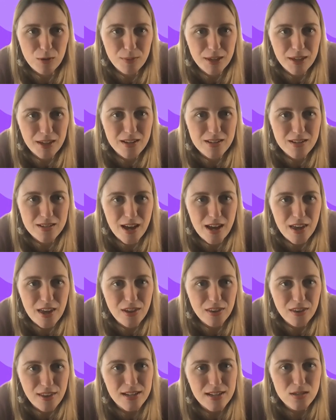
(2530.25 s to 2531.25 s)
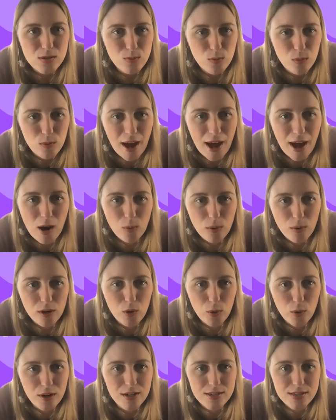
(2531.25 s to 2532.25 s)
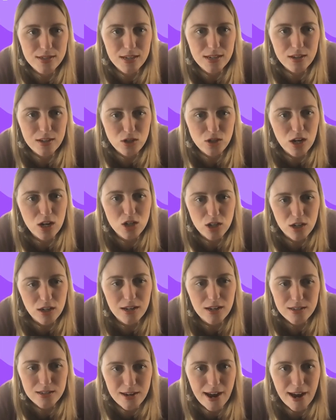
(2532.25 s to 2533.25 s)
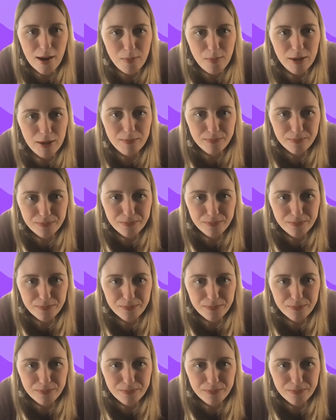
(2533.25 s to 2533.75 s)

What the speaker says: because I think that's how we're going to see the change that needs to happen.